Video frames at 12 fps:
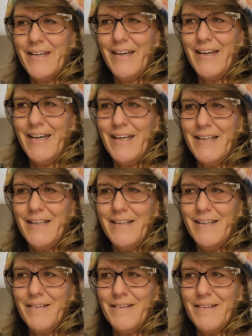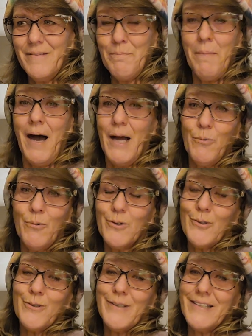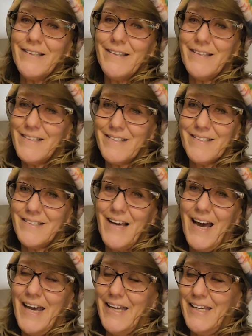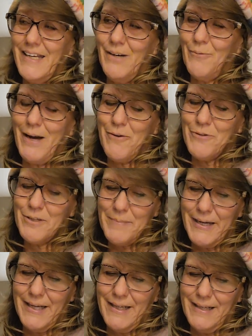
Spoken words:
in my world and the society around me.